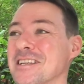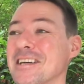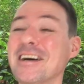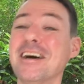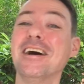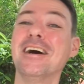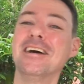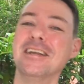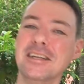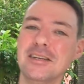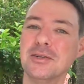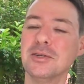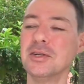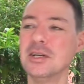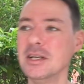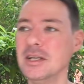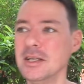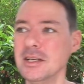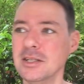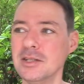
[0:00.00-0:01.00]
Ah, little
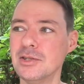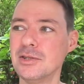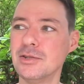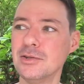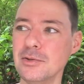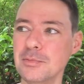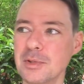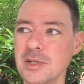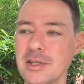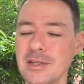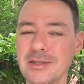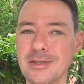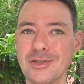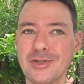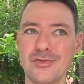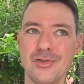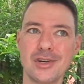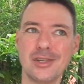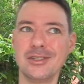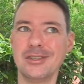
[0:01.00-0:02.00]
stupid
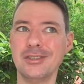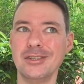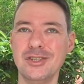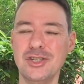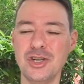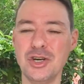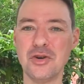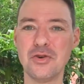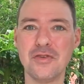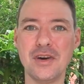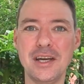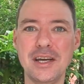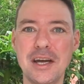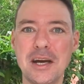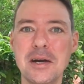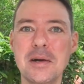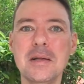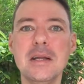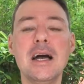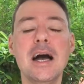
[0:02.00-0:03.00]
instructor joke right there.
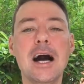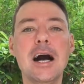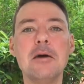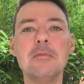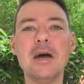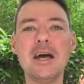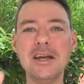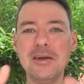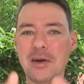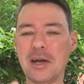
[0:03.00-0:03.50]
Anyway,